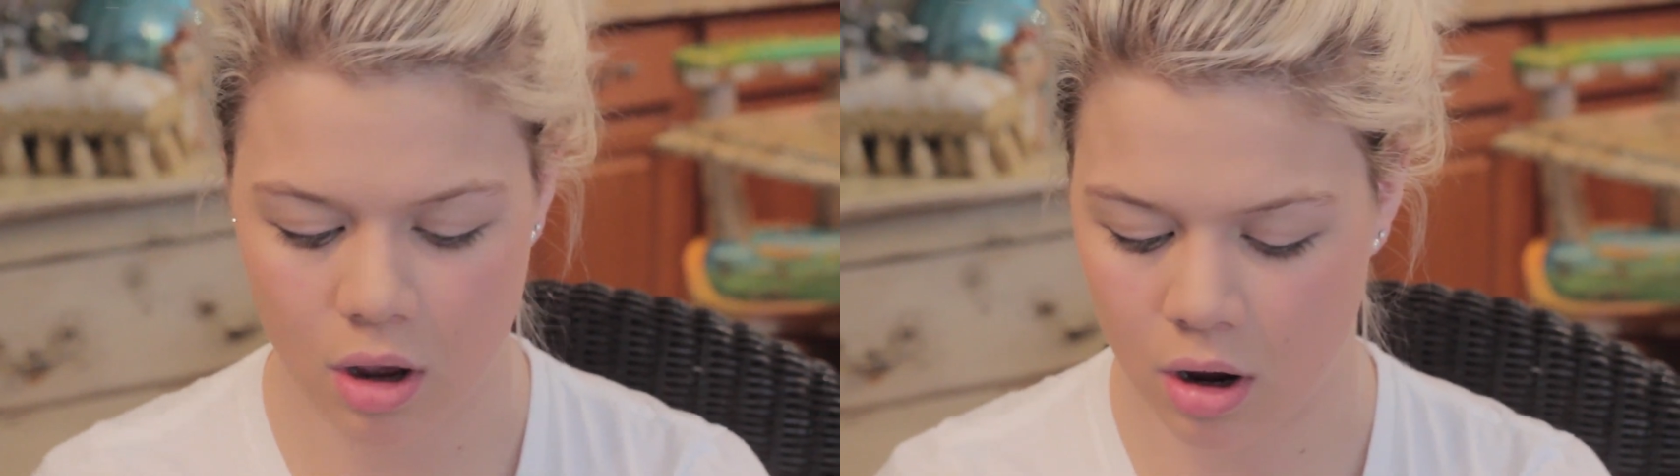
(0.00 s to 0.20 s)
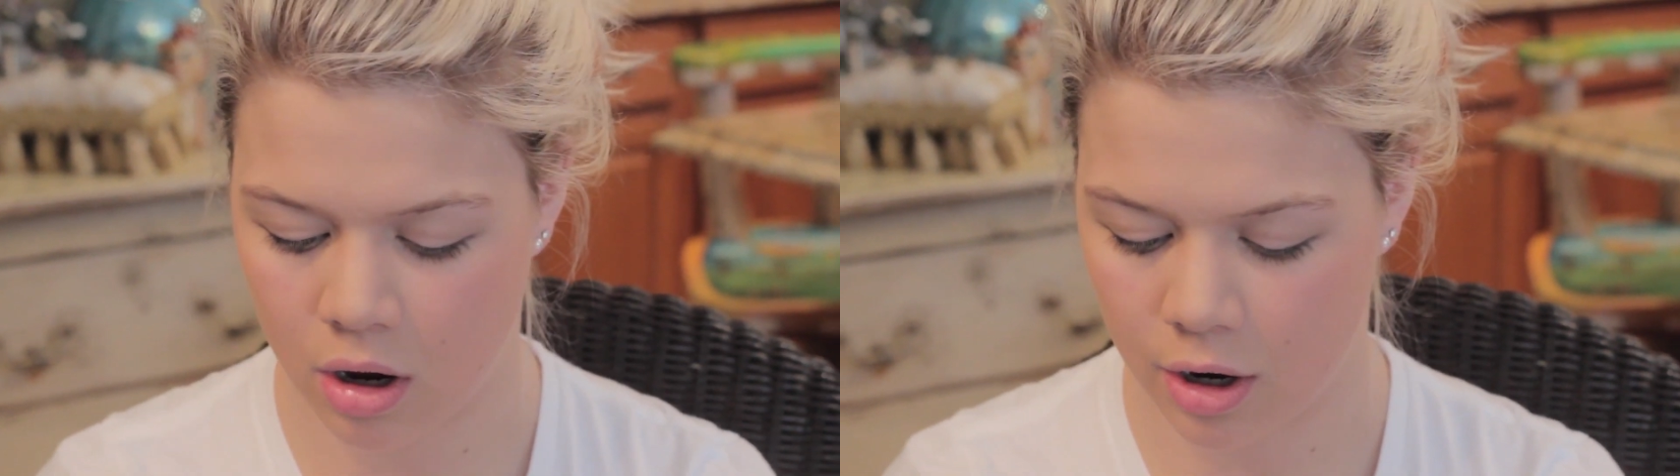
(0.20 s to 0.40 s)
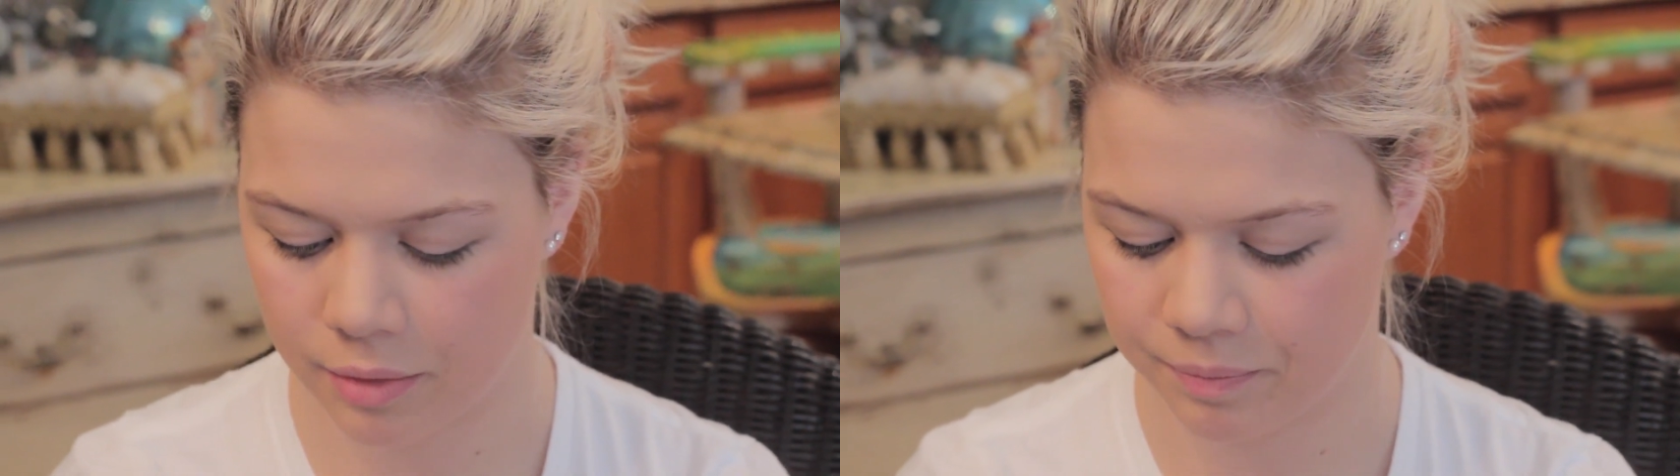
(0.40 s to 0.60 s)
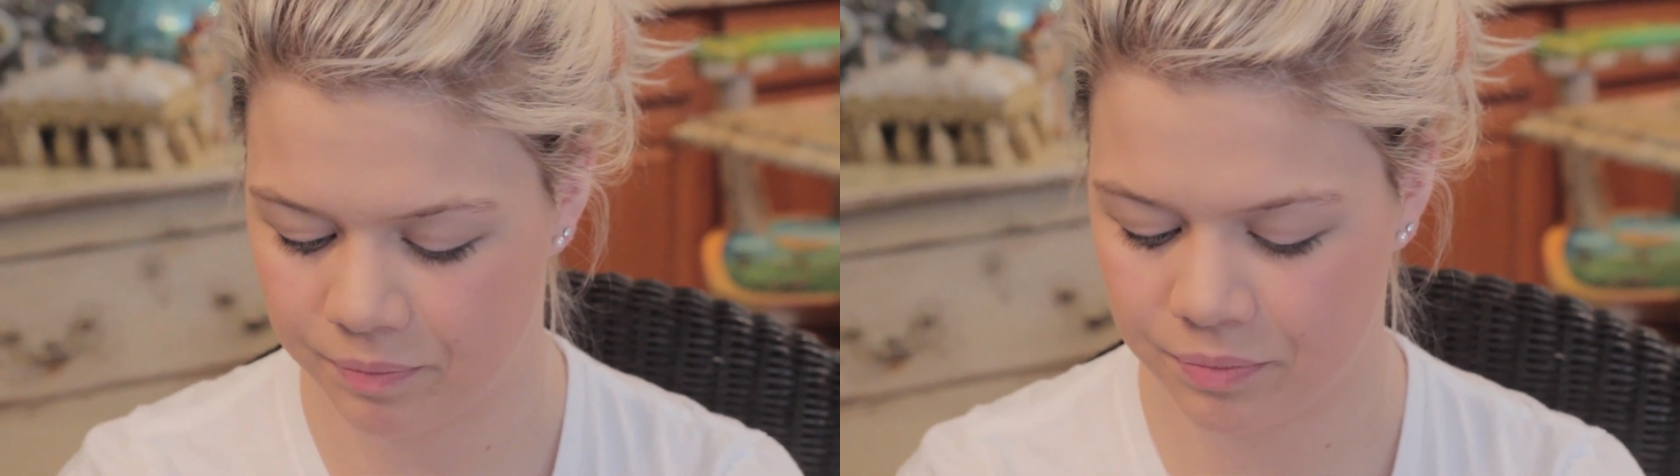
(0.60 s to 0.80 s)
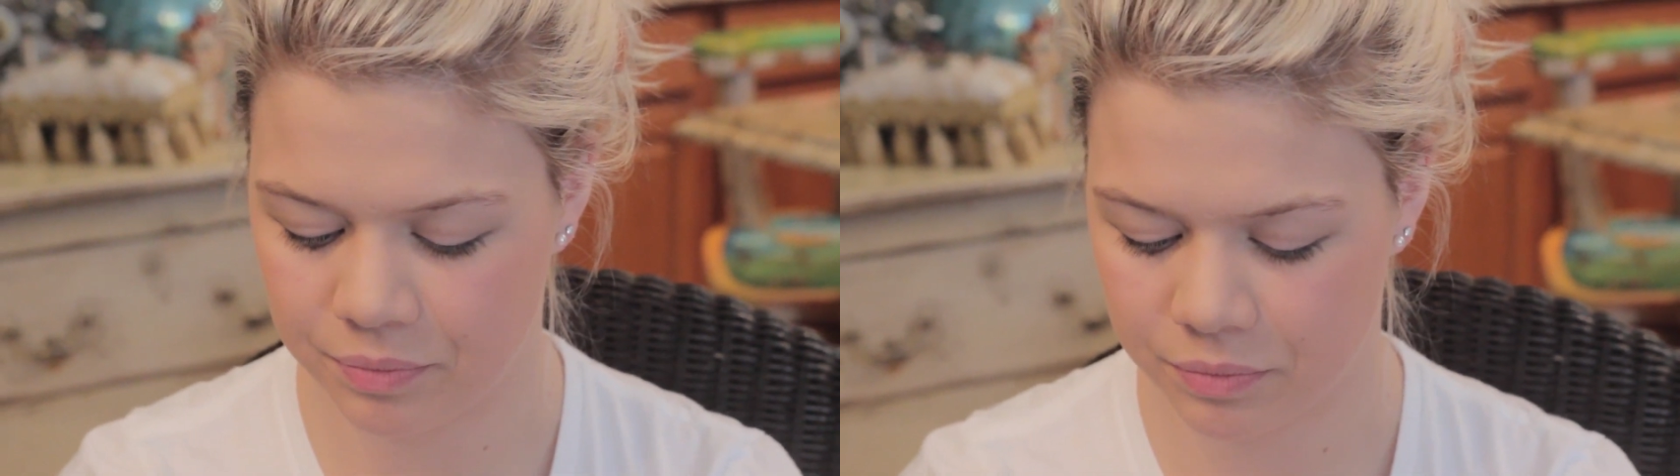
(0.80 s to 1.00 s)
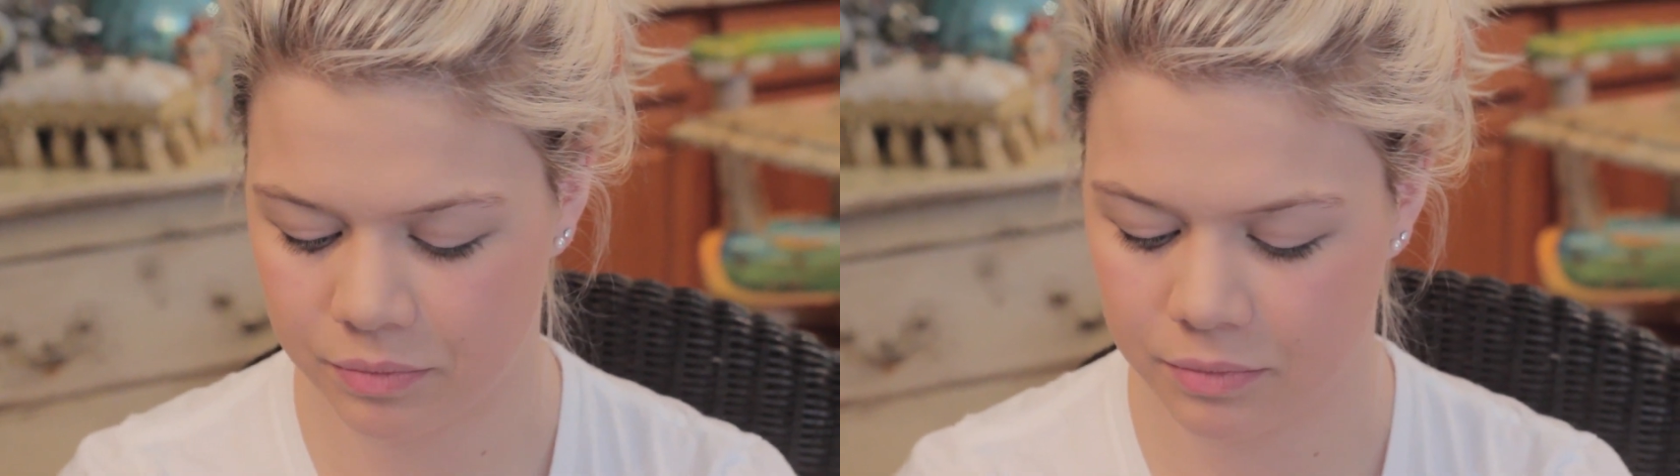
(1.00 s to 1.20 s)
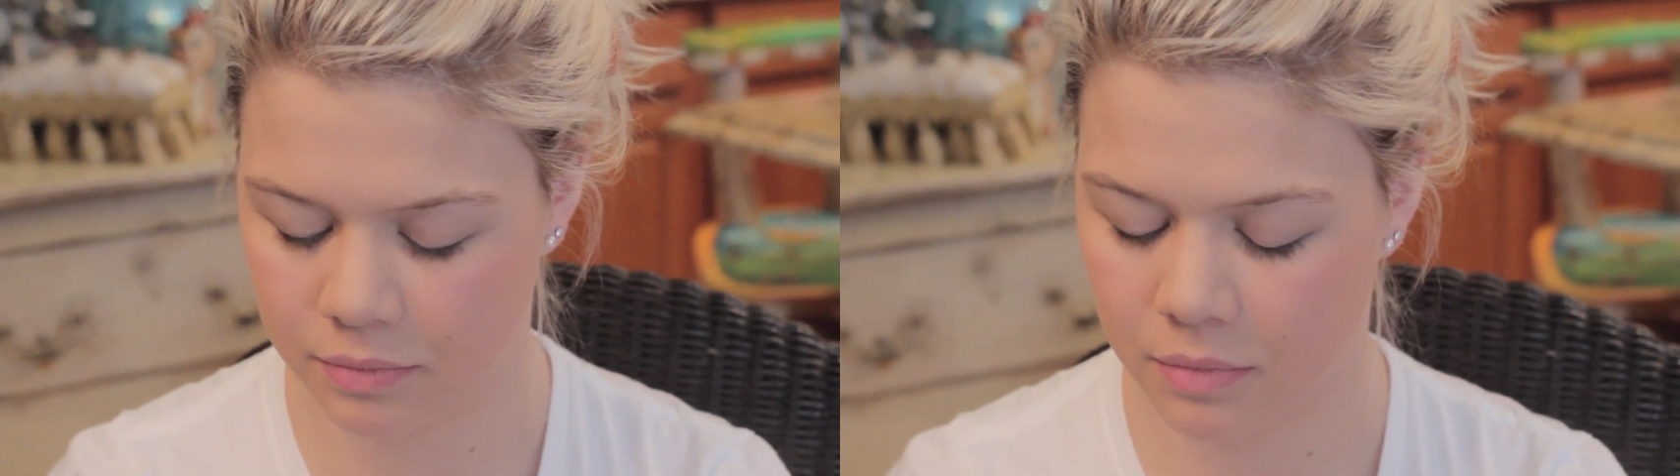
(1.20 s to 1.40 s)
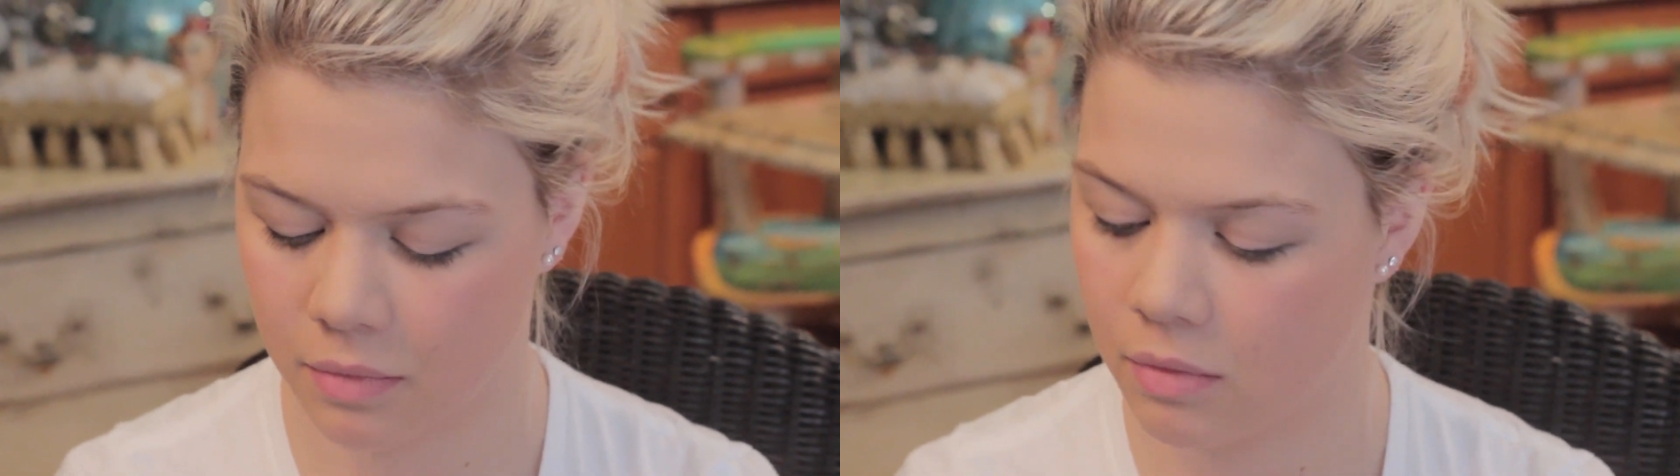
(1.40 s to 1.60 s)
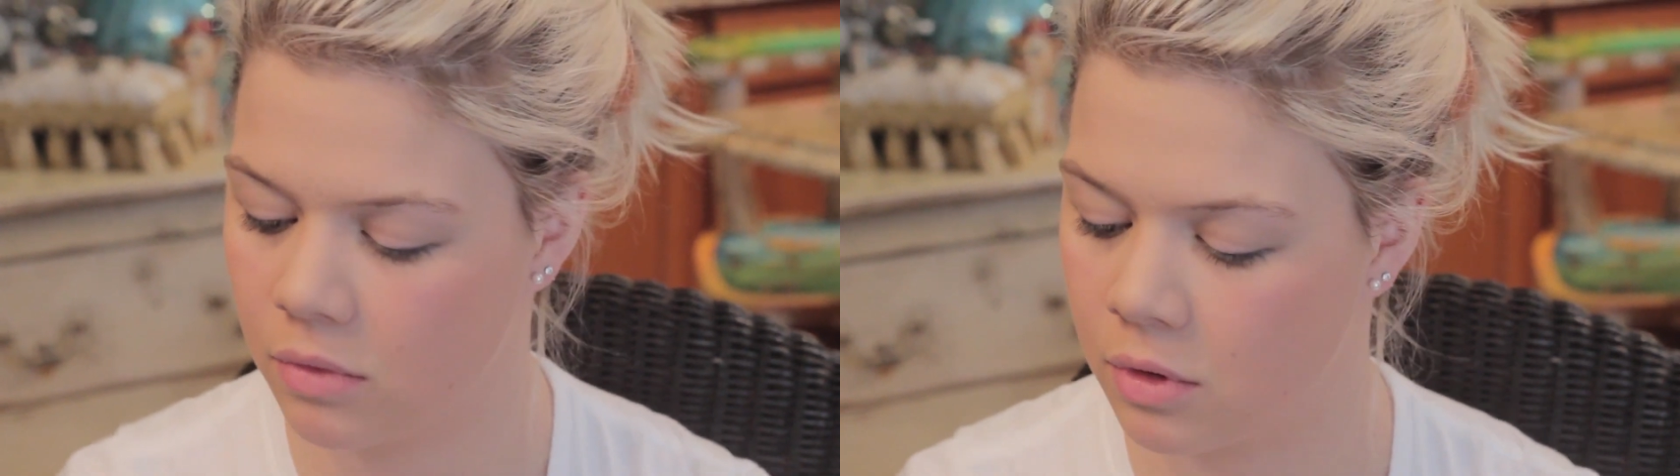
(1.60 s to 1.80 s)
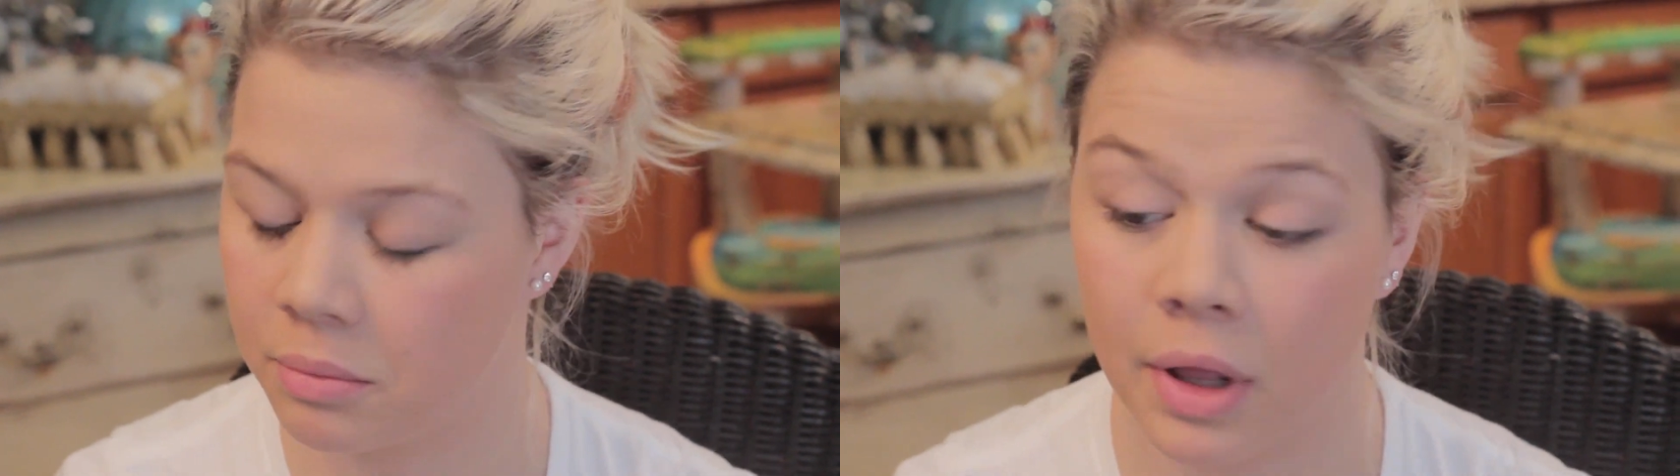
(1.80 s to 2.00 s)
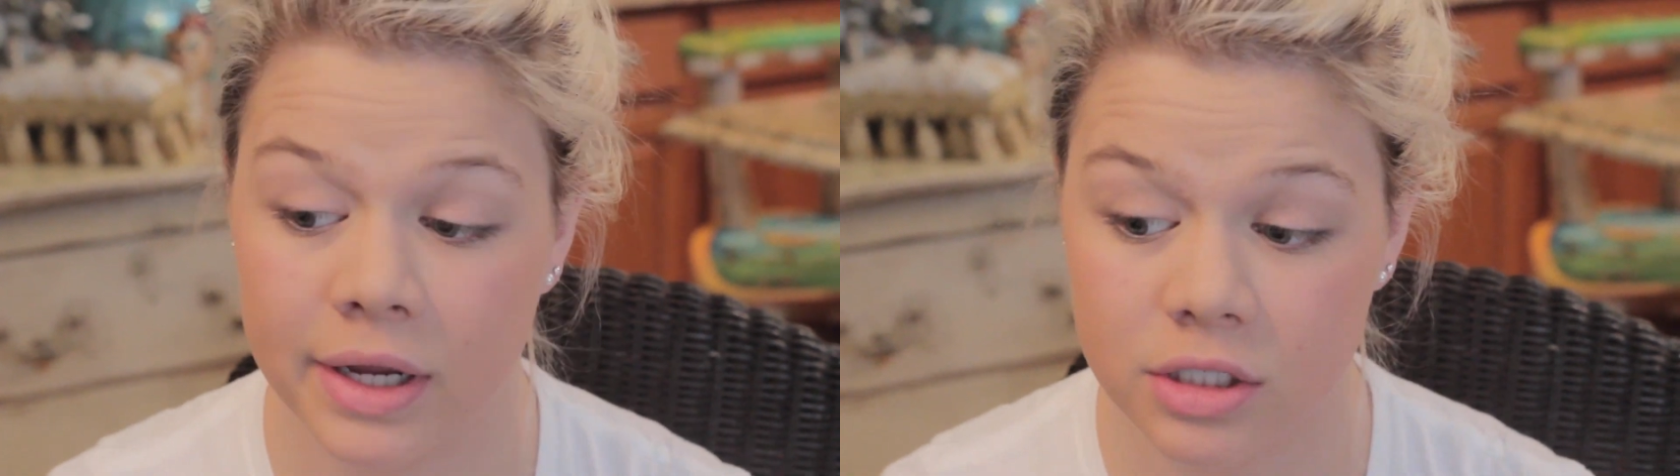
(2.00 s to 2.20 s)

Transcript: And apply